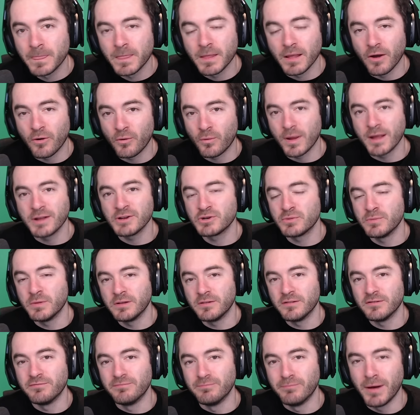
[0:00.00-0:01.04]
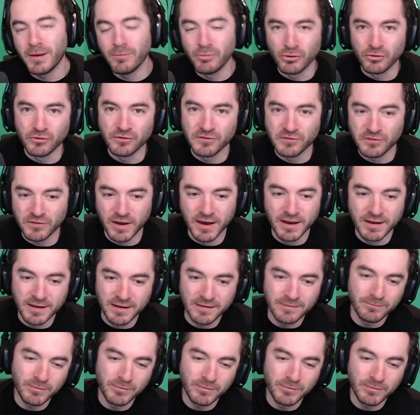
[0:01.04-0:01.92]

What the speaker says: arrangement of bubbles in it,